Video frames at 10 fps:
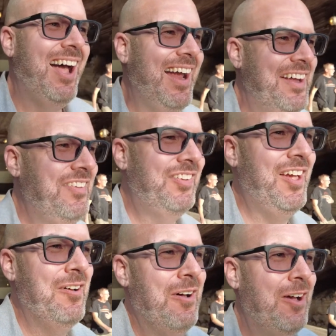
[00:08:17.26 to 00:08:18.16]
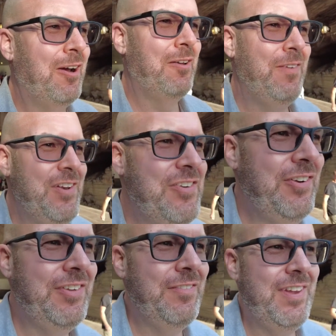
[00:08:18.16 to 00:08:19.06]
right, so our
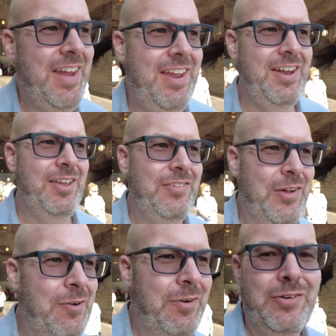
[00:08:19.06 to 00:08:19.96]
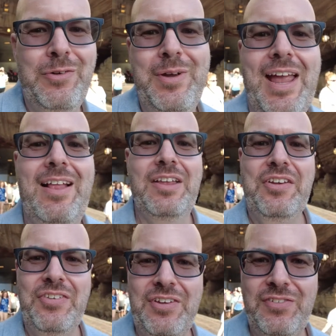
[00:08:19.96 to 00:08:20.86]
adventures have taken us over to
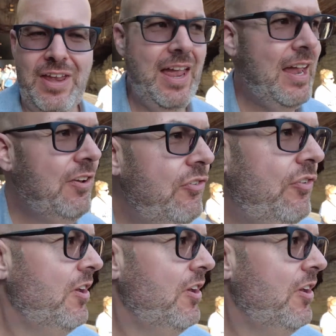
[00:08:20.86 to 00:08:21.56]
Galaxy's Edge.